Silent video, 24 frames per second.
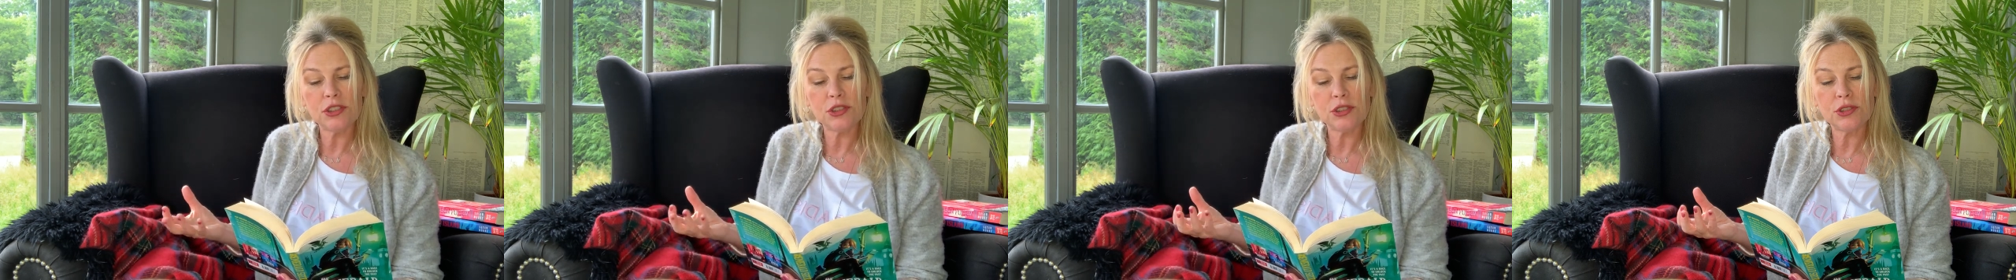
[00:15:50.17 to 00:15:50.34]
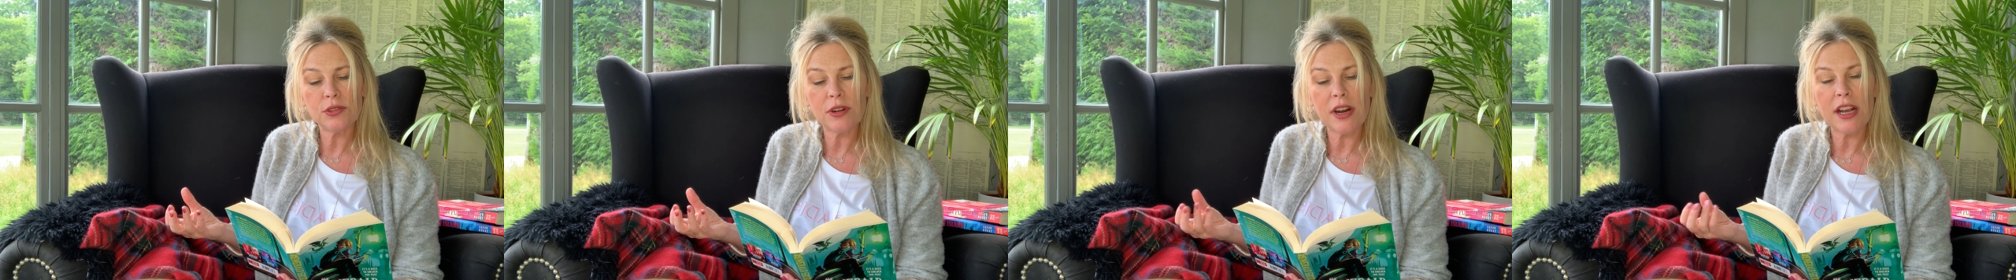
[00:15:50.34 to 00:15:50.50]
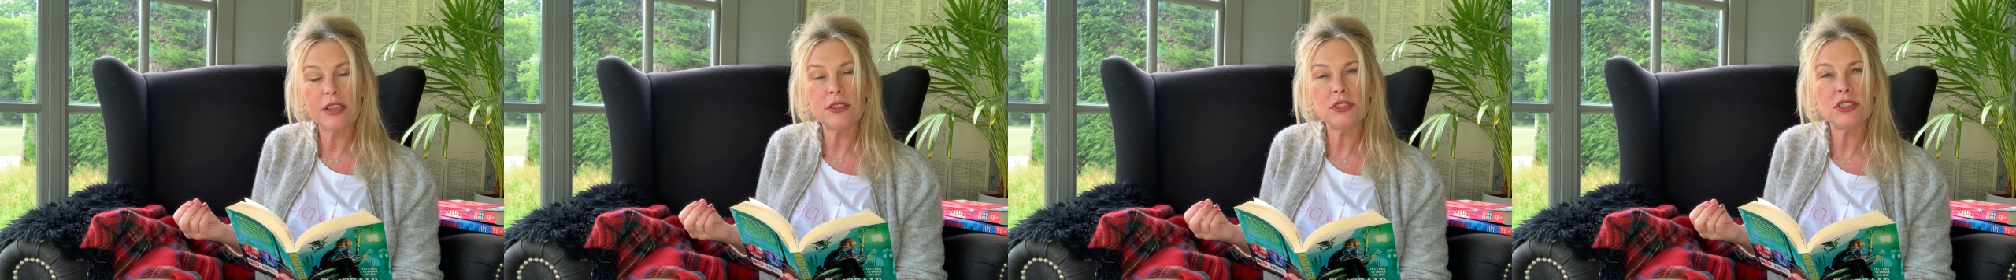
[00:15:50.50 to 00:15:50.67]

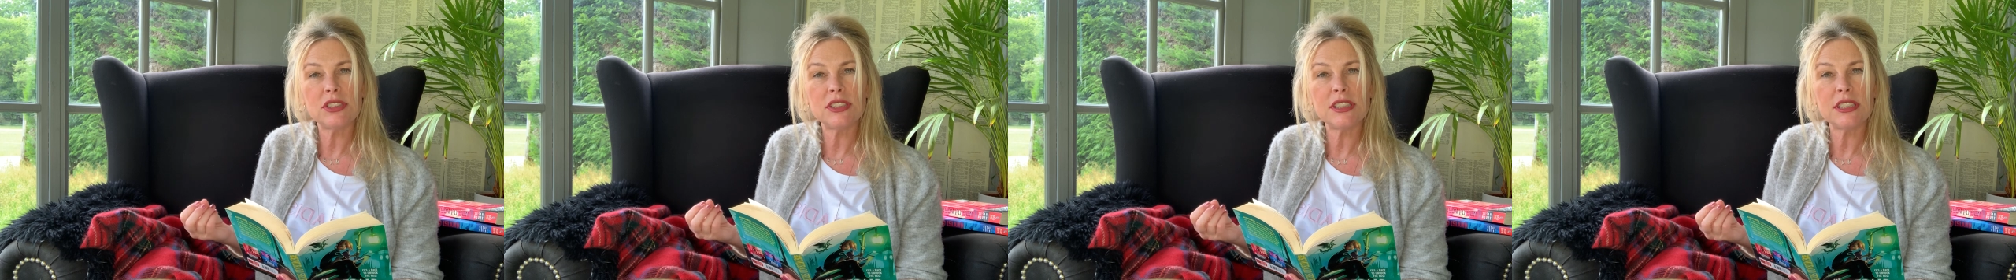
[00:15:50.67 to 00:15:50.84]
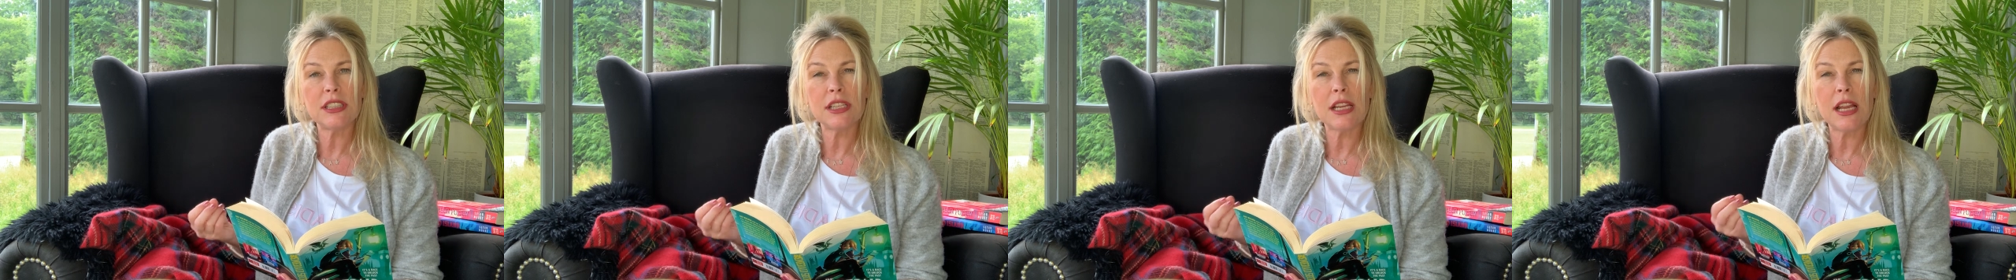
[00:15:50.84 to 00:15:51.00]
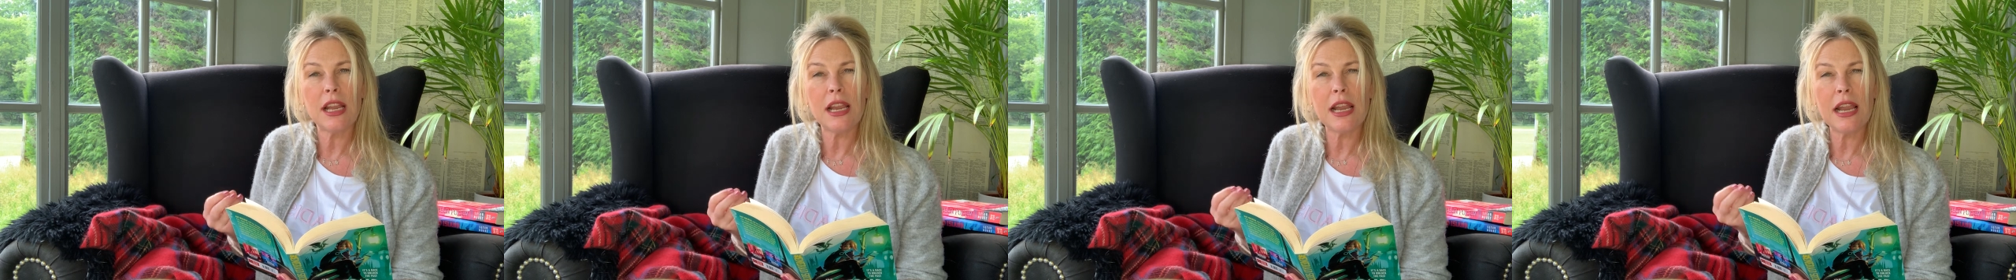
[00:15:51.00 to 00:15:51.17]
shrouded
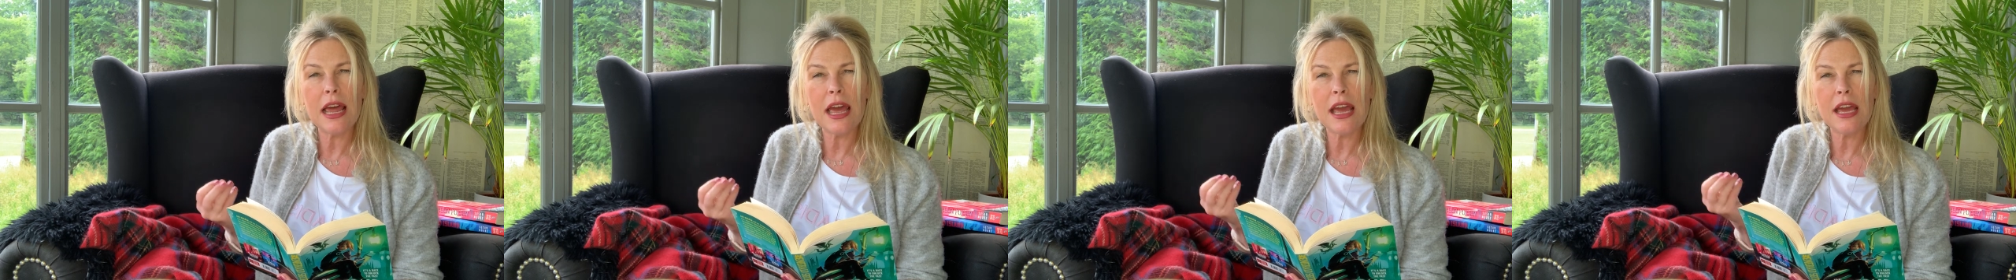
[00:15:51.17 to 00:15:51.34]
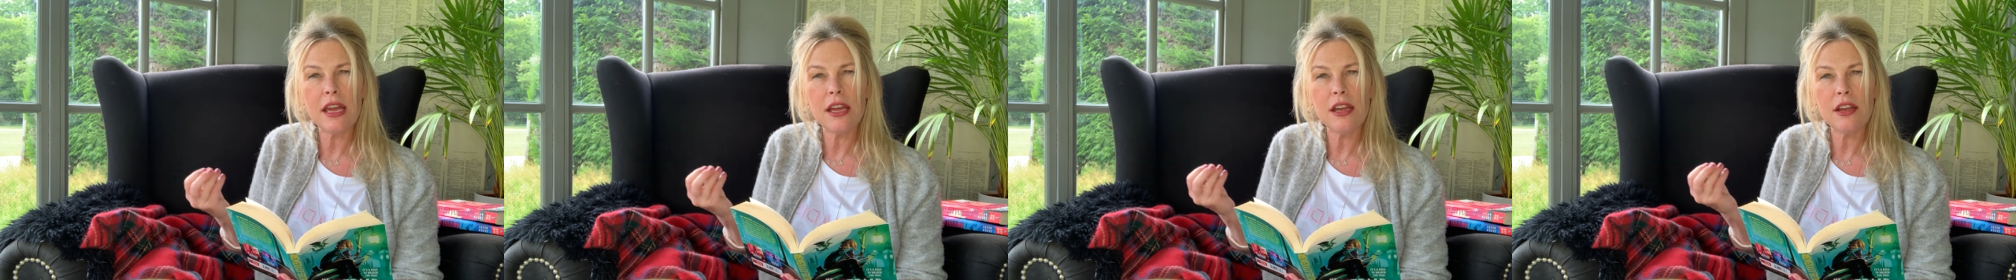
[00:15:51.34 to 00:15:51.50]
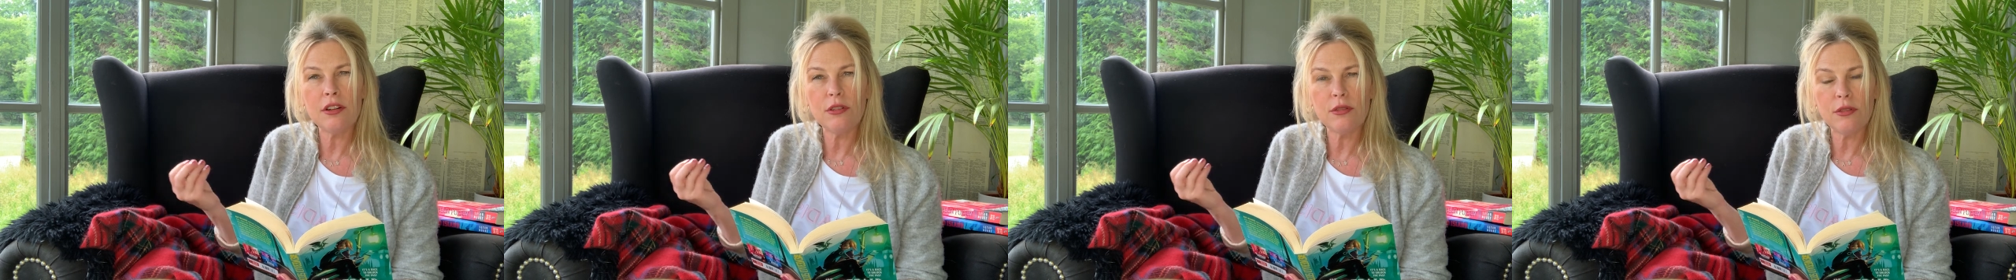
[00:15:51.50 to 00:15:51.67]
in a
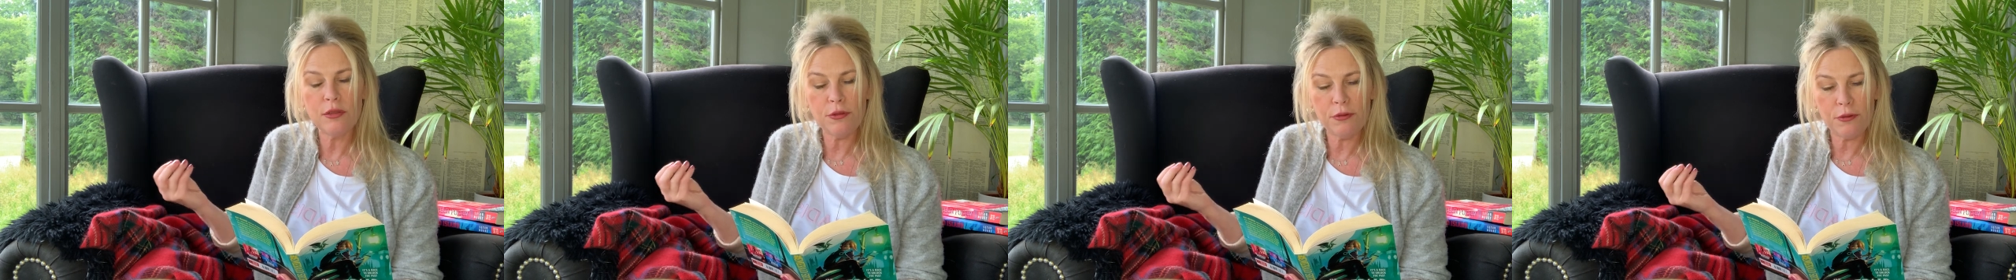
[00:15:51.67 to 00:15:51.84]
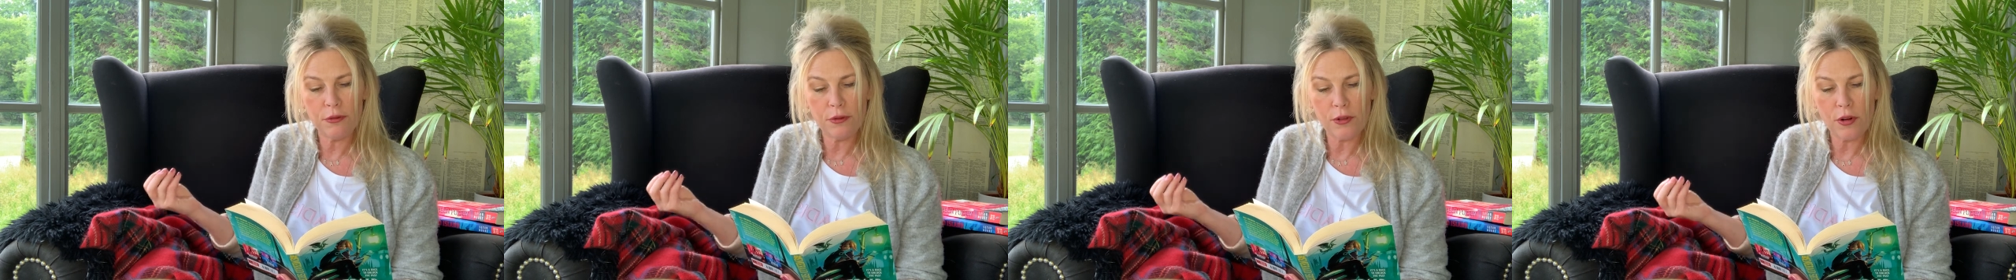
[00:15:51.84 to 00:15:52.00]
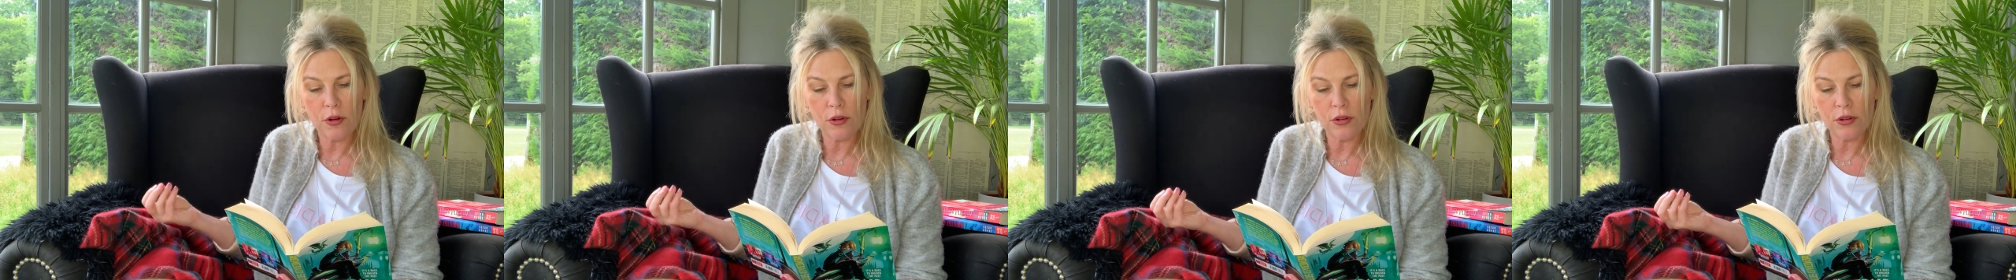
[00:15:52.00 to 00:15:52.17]
layer of
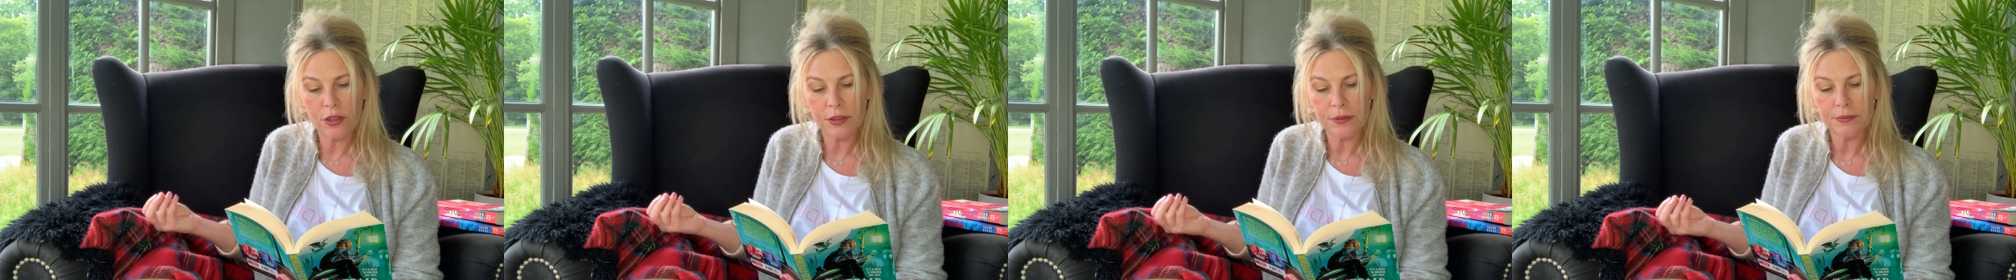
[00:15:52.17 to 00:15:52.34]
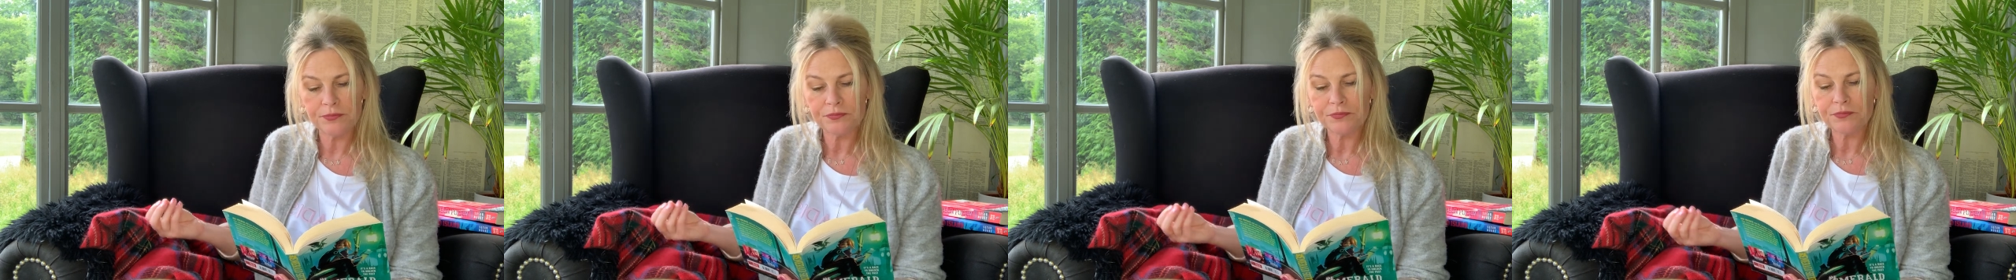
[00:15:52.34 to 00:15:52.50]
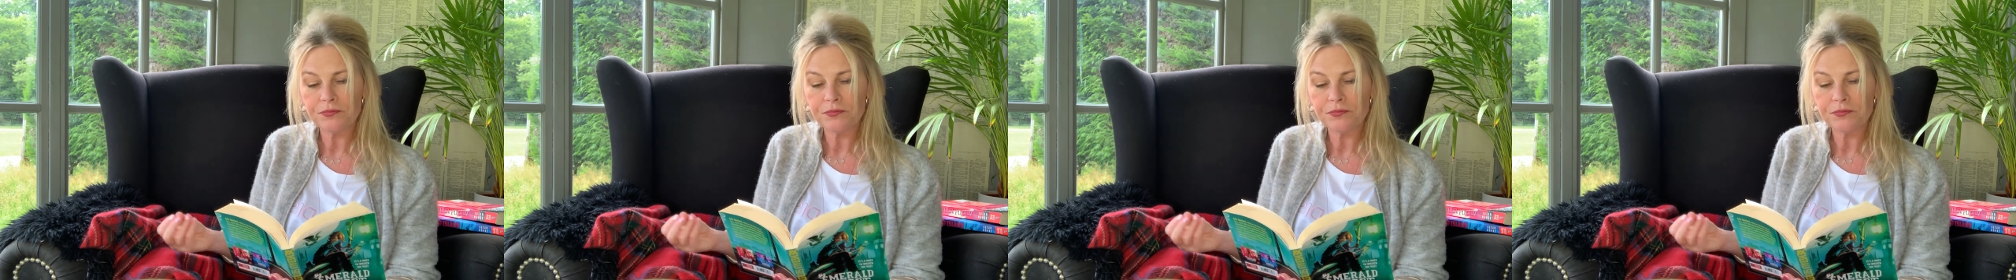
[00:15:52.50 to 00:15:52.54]
fog.